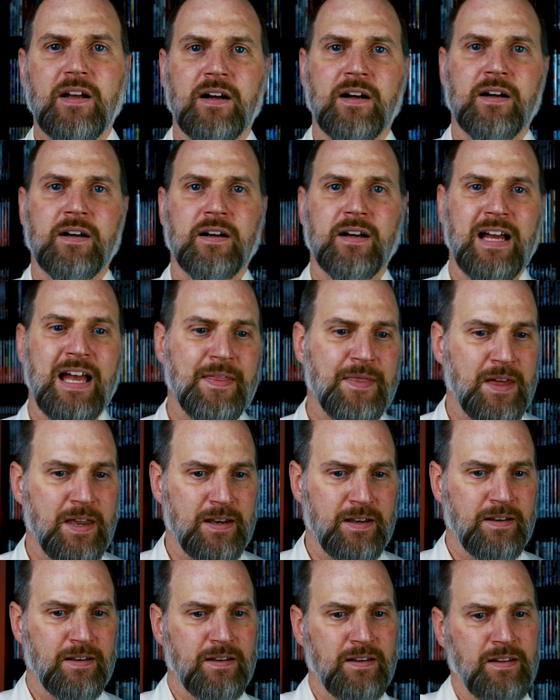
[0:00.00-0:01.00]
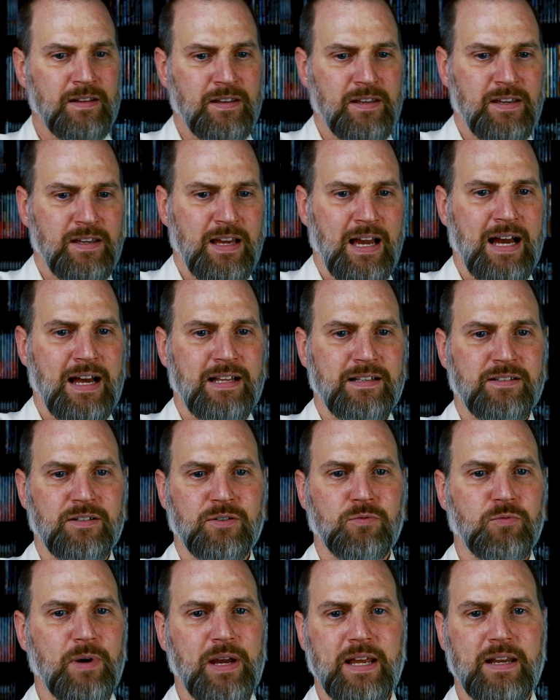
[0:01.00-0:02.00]
and then he had
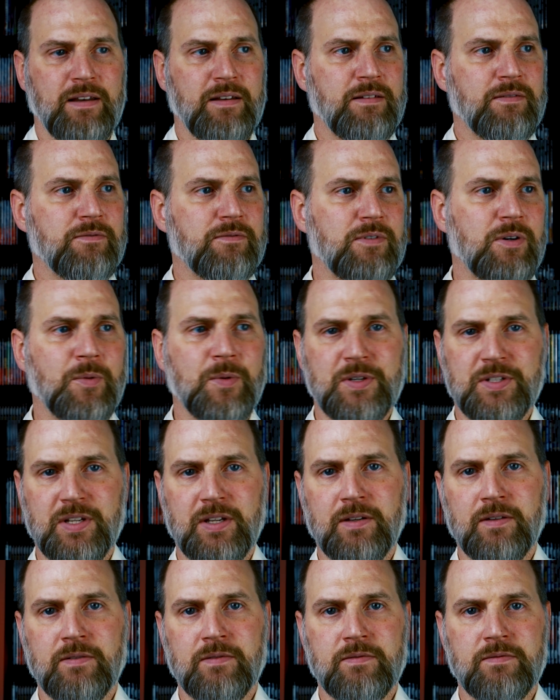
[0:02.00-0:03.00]
to wait, what was it,